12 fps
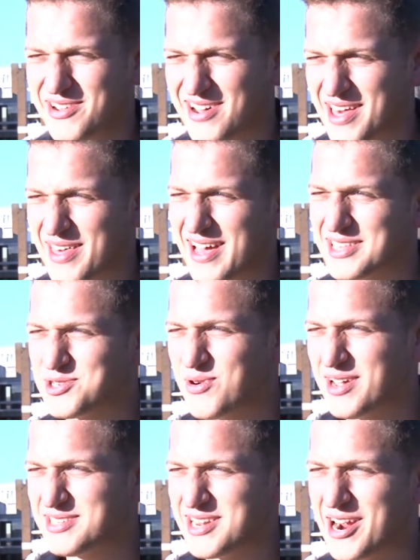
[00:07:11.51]
I think that's
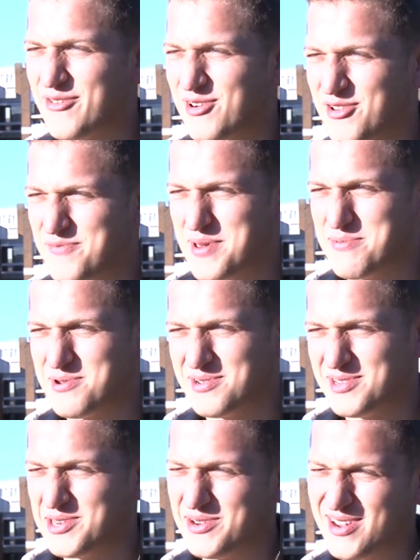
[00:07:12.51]
quite scary for a lot of people
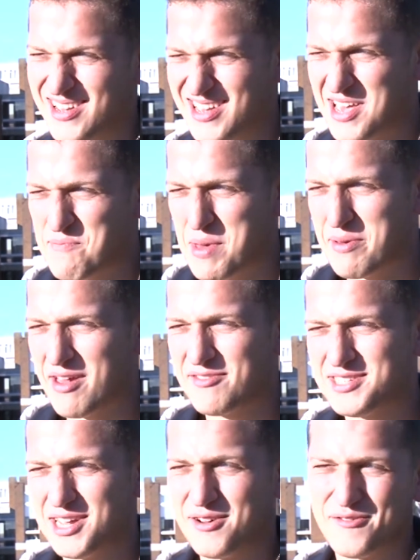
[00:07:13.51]
who maybe have
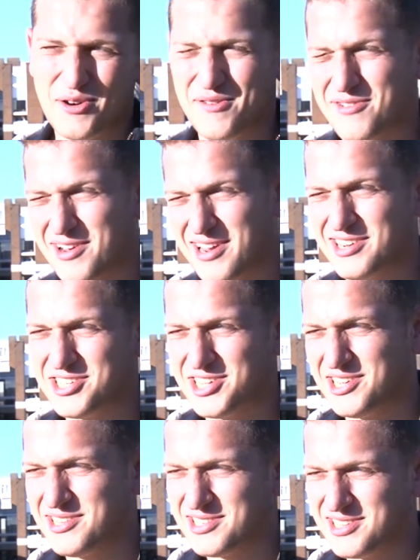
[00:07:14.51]
self-confident
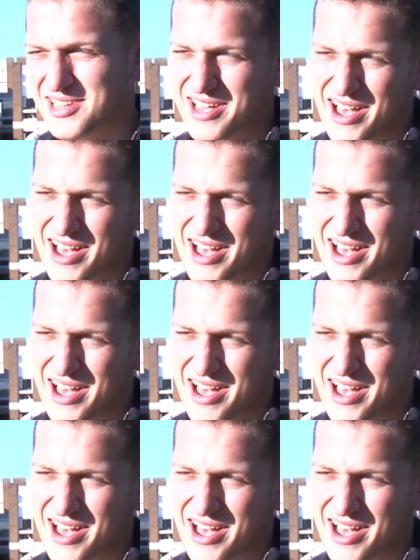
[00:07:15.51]
issues.